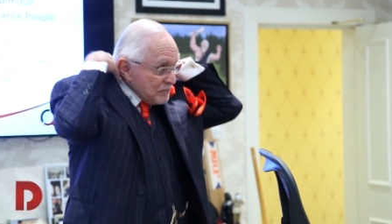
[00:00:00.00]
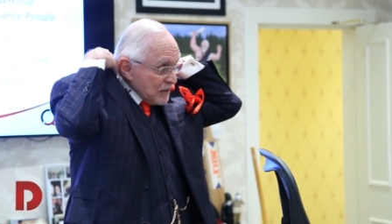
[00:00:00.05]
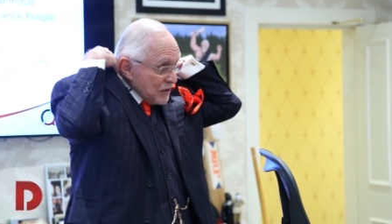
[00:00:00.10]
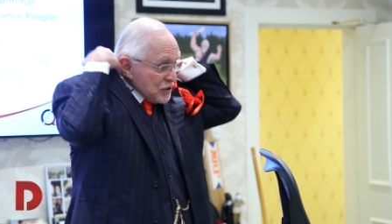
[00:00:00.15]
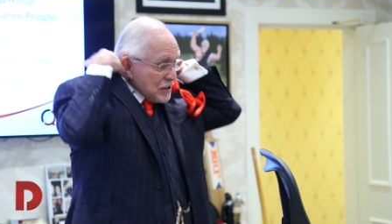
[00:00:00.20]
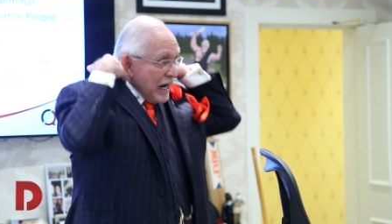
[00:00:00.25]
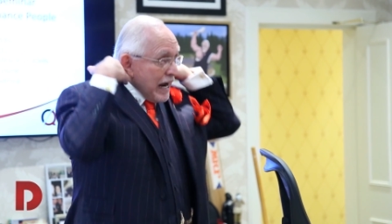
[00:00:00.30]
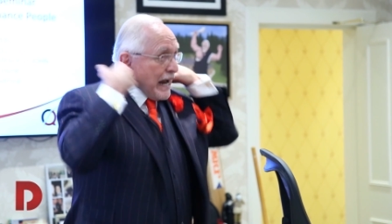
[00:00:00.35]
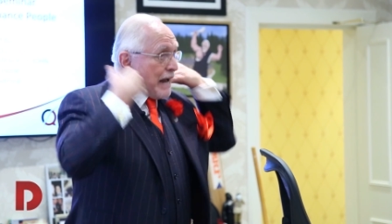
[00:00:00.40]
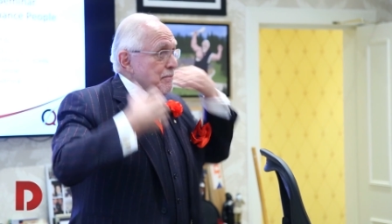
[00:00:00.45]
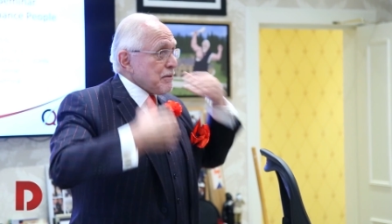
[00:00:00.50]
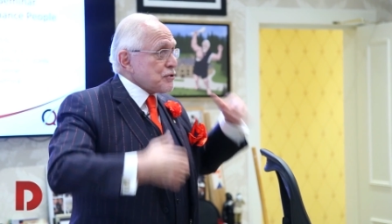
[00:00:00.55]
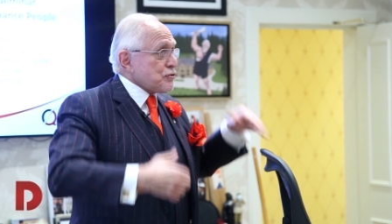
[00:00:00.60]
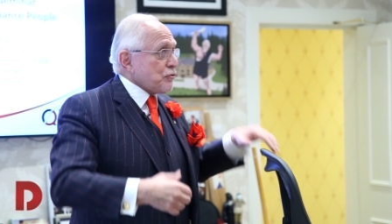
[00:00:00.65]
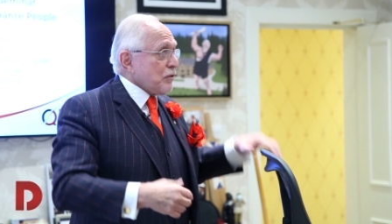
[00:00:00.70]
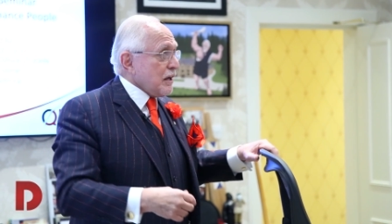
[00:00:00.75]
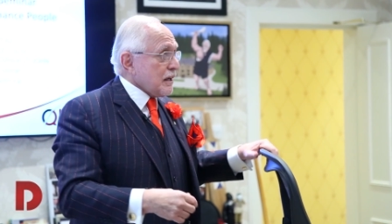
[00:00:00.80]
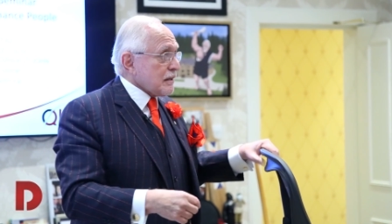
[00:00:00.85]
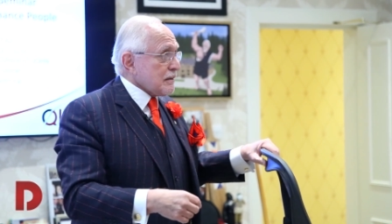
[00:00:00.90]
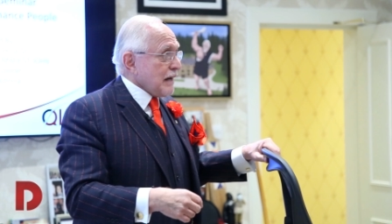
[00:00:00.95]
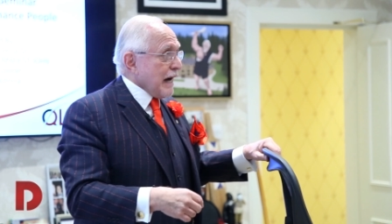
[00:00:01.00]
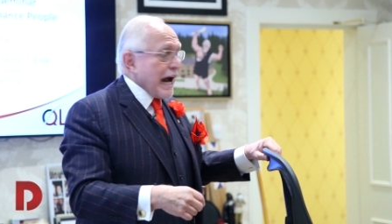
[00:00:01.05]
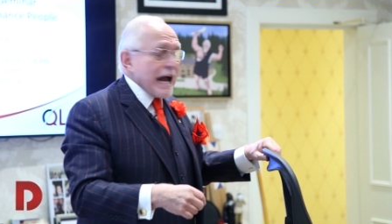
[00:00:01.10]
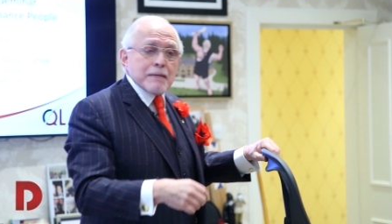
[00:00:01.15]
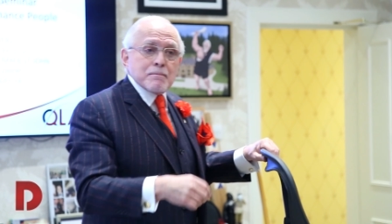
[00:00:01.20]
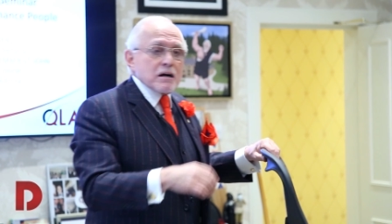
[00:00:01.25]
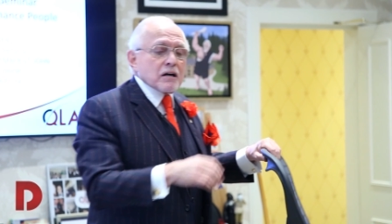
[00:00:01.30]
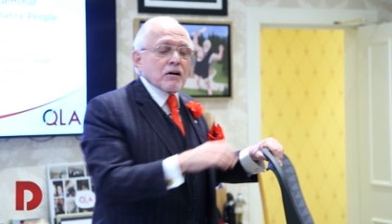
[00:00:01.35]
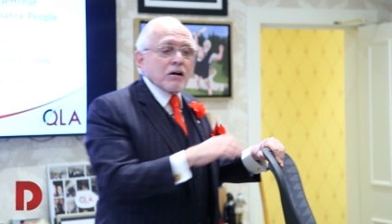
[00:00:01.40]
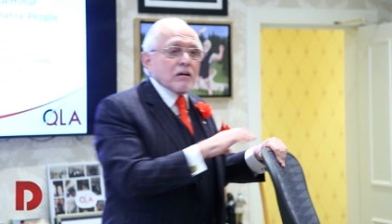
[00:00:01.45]
Because I am a drug. I
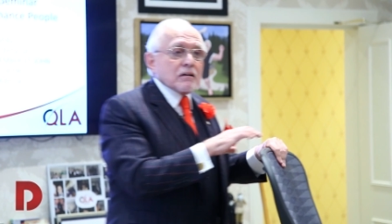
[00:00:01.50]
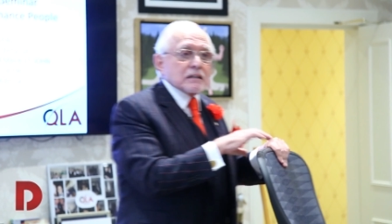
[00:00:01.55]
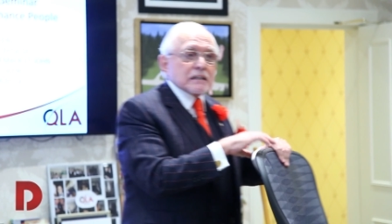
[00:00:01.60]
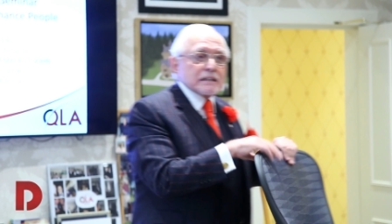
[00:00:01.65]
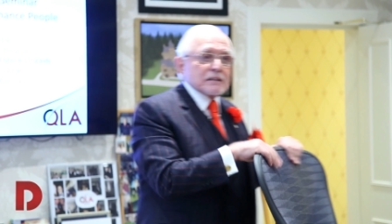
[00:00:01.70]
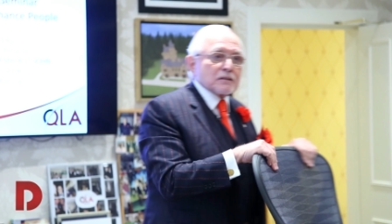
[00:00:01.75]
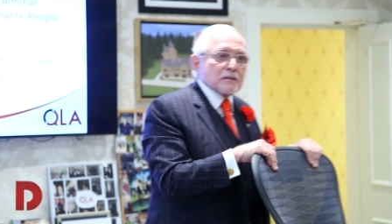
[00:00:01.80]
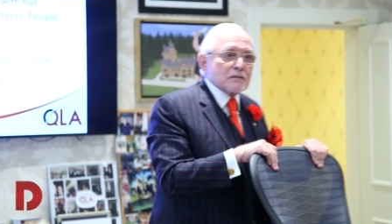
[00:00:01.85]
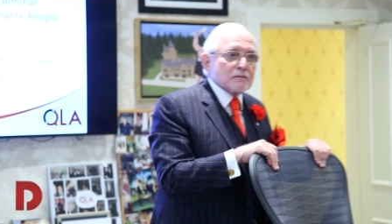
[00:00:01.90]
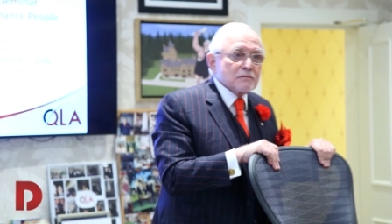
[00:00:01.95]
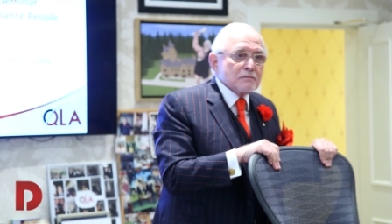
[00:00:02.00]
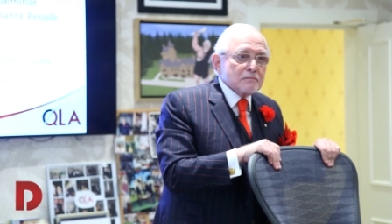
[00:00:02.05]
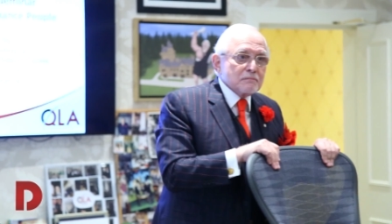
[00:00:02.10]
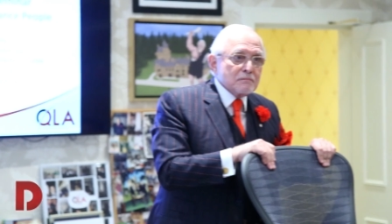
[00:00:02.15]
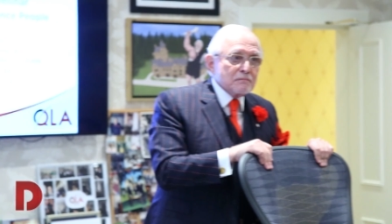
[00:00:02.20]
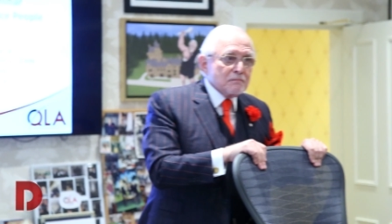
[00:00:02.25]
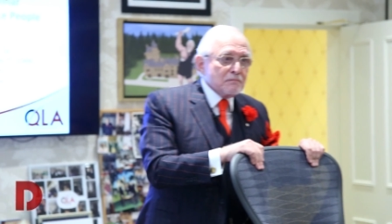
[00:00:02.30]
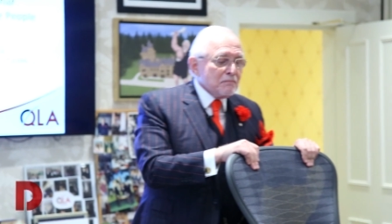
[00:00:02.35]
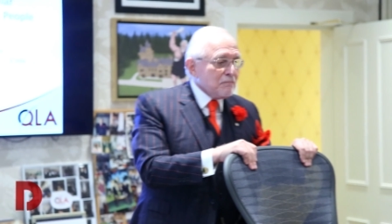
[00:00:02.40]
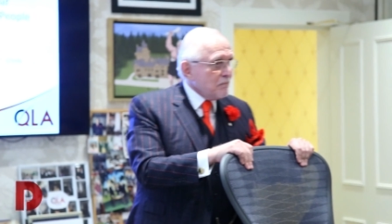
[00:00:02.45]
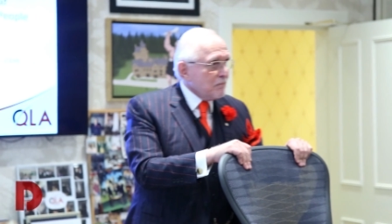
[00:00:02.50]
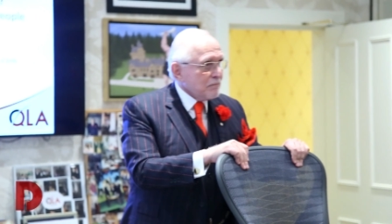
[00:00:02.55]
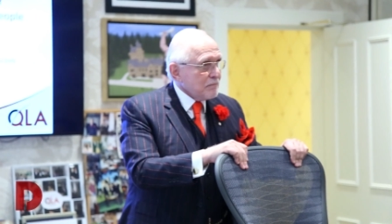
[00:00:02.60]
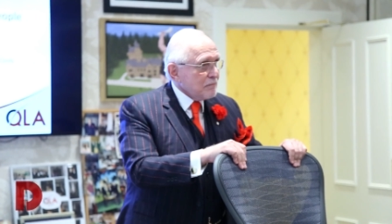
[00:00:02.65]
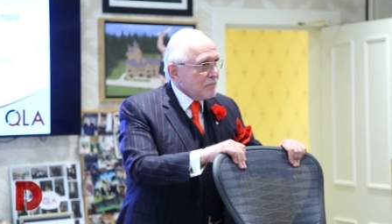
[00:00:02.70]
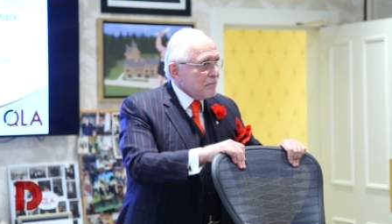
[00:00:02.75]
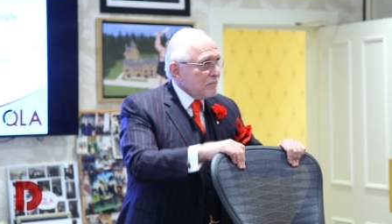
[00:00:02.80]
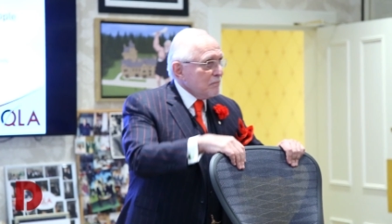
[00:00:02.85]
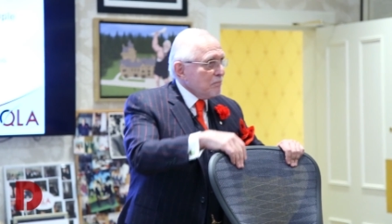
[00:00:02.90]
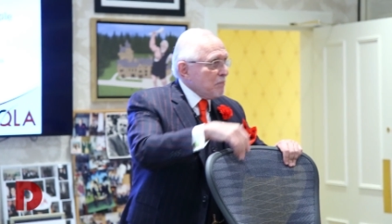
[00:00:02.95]
am a cult leader.
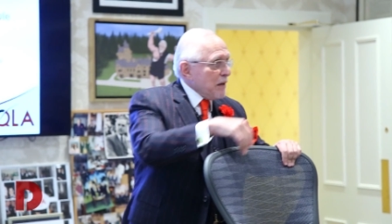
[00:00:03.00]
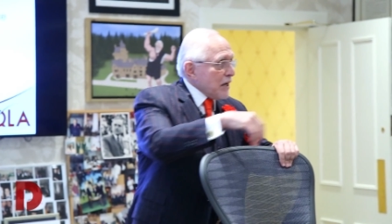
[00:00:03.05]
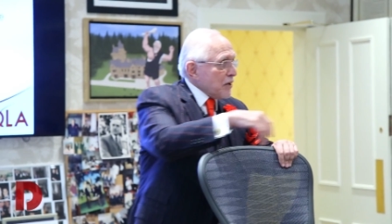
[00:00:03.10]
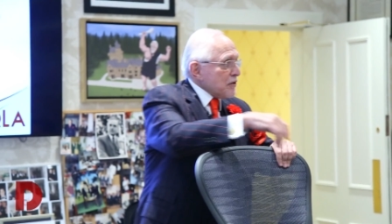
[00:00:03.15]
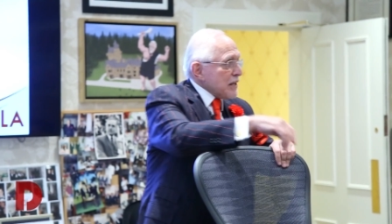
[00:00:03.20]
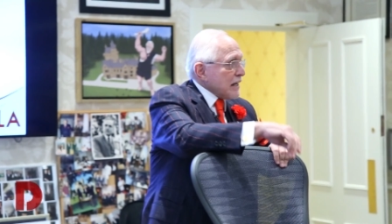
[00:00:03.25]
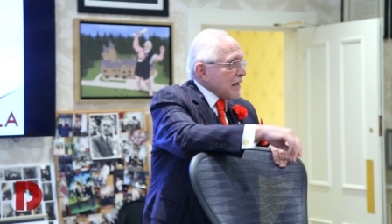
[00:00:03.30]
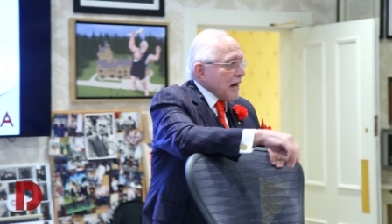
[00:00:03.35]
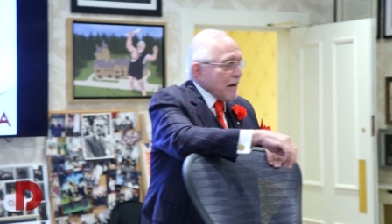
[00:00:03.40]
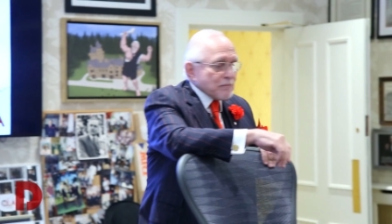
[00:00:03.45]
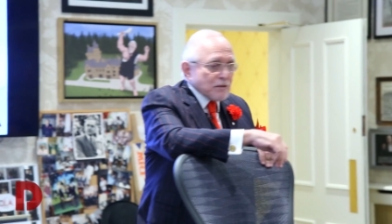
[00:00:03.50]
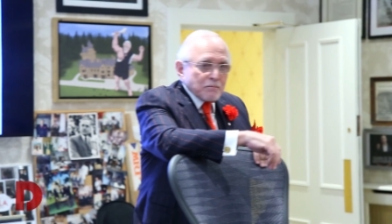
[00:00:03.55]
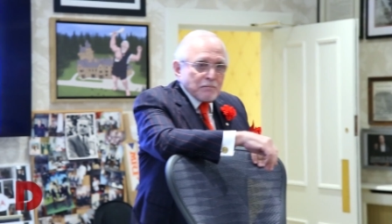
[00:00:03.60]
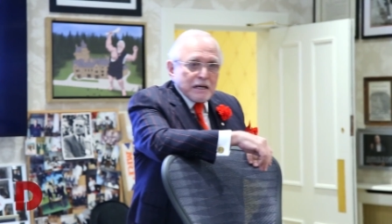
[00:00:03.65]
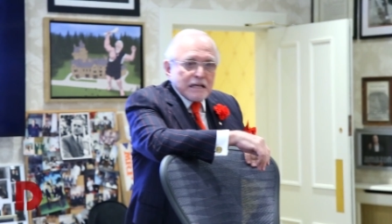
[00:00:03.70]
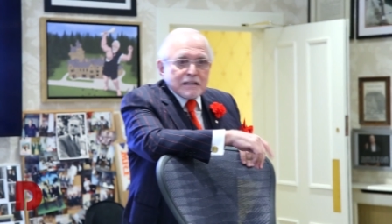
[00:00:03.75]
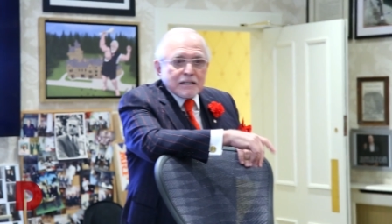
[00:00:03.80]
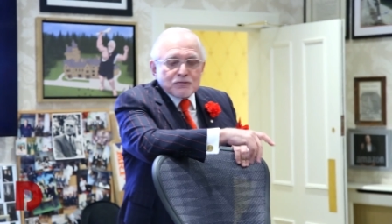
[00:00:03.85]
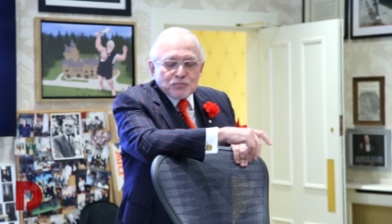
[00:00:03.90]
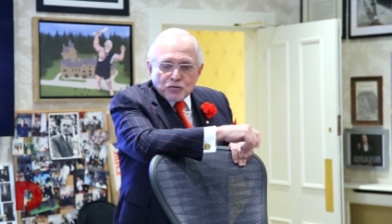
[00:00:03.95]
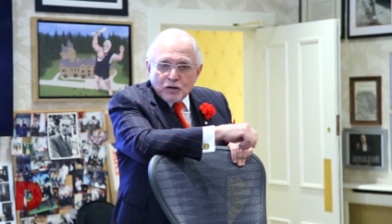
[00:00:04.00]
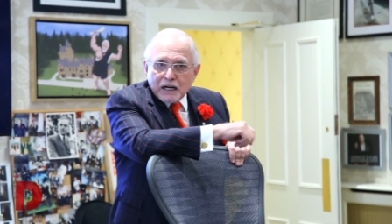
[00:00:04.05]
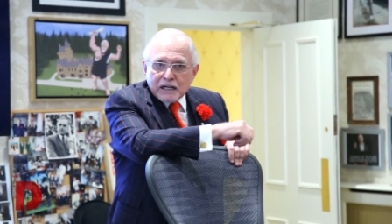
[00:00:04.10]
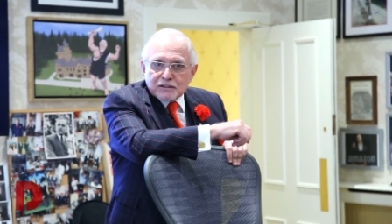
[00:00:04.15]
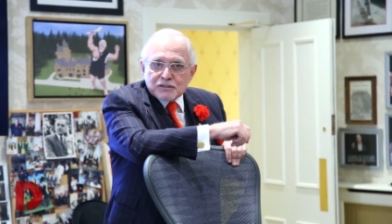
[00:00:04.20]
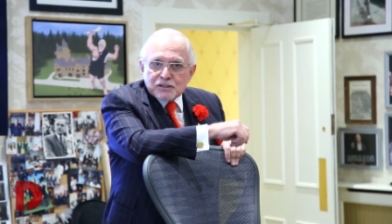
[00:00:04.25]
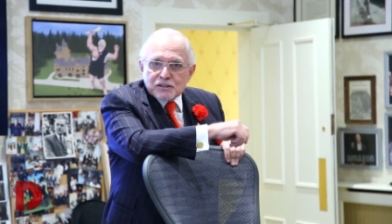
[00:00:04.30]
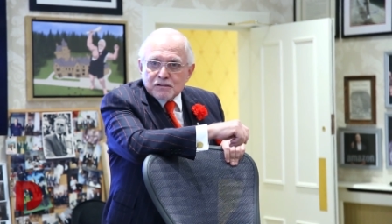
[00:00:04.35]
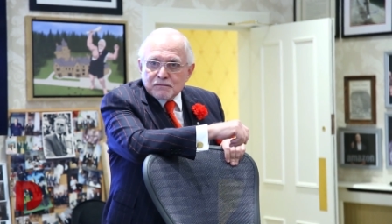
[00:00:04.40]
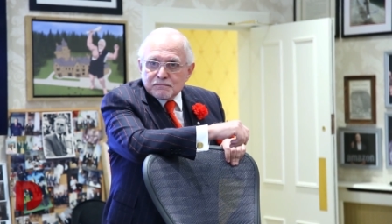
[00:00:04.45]
Better they come to me than
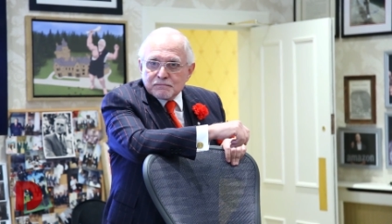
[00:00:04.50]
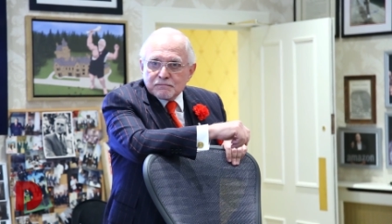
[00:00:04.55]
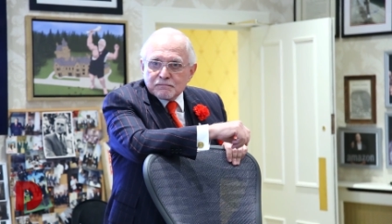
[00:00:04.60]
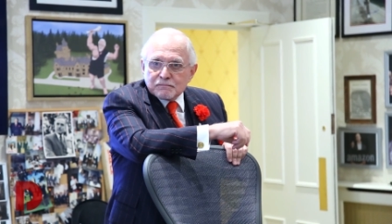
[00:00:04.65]
drugs.